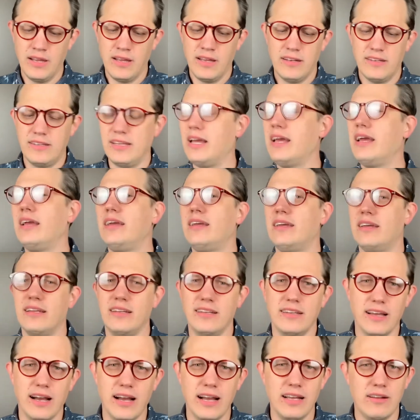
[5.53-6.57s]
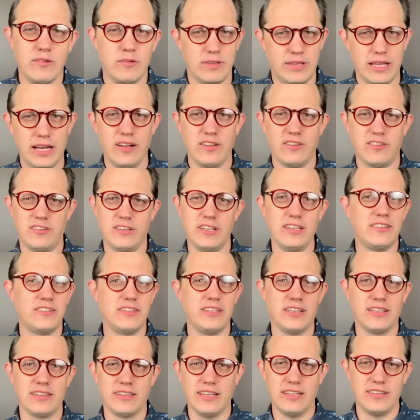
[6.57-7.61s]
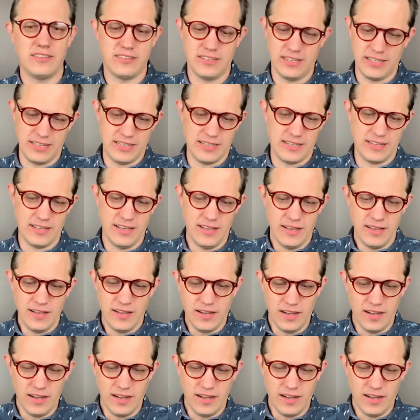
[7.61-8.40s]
Day and night, without ceasing, they sing,